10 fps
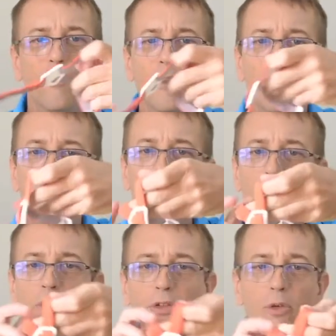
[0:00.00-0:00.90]
this
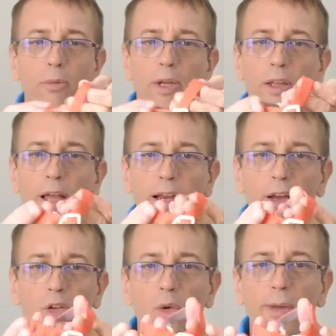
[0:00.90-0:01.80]
will be like
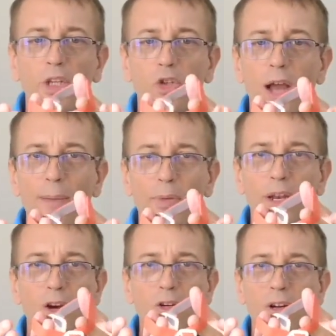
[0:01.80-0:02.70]
a swimming strap,
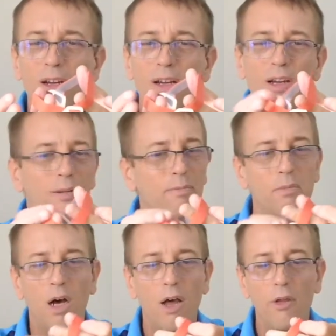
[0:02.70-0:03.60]
you know?
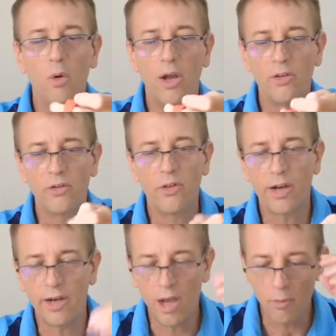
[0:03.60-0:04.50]
Otherwise, it's
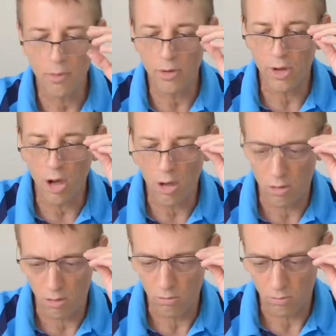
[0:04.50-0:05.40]
not going to help you at
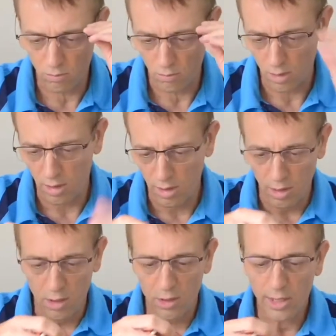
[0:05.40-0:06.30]
all.
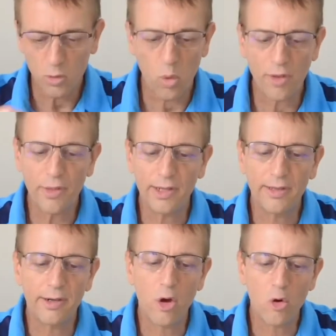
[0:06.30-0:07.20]
That's one thing
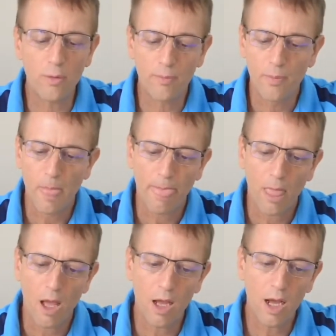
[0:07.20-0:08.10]
to note.
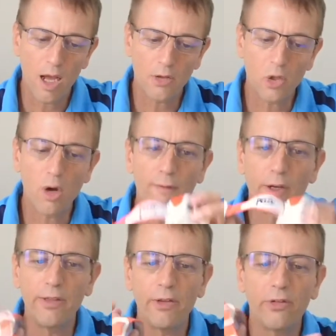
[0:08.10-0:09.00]
So
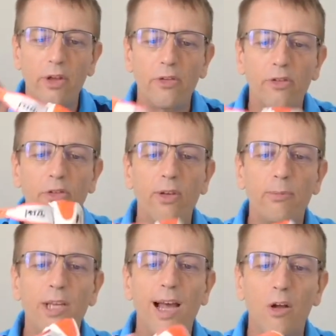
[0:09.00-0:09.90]
hopefully this doesn't
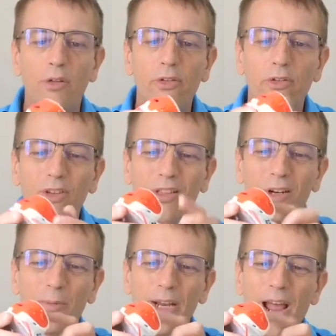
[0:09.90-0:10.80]
slip down. This is a
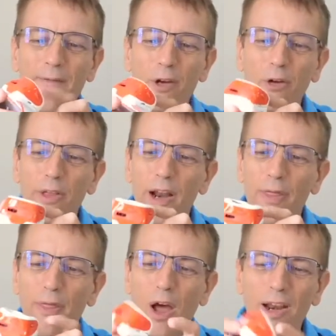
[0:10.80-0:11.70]
little bit heavier than I
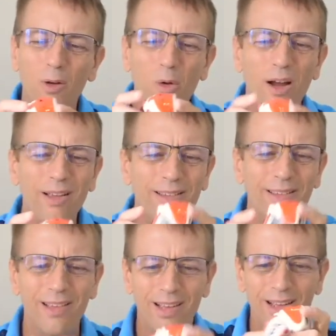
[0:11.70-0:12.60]
thought it
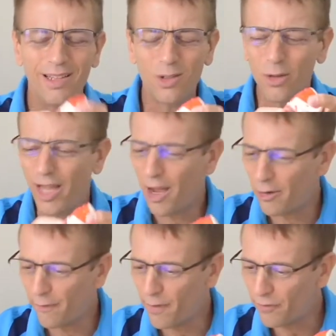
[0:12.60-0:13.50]
was. It's only
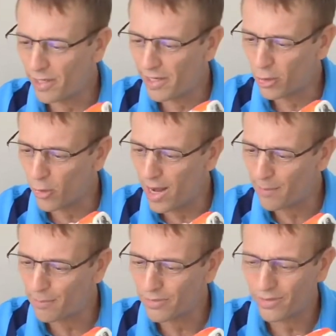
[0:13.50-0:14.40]
115
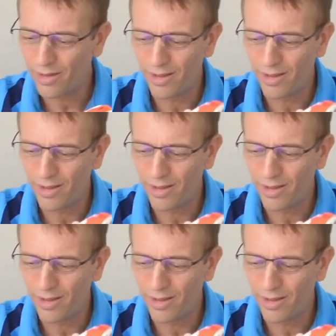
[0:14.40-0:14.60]
grams.